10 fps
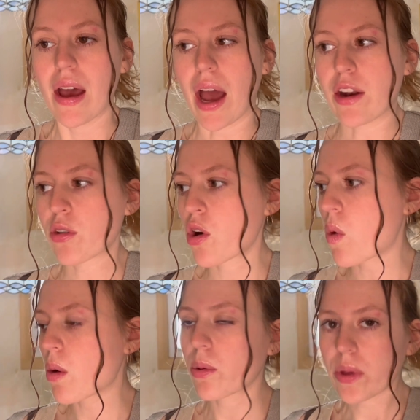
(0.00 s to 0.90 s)
I don't know
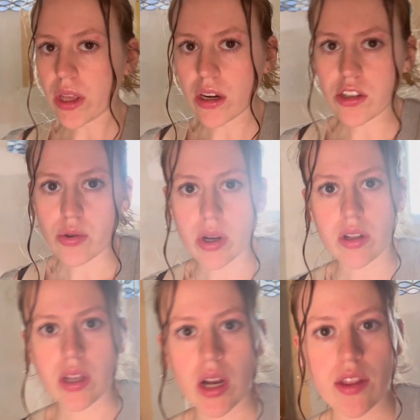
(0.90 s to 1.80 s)
what we're really going to do in
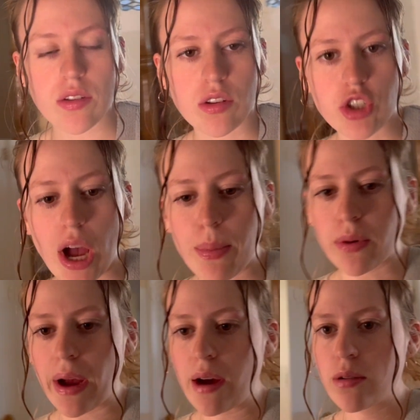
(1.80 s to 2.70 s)
Galena other than shop
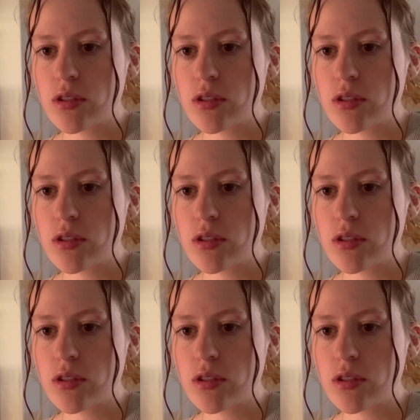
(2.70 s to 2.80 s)
around.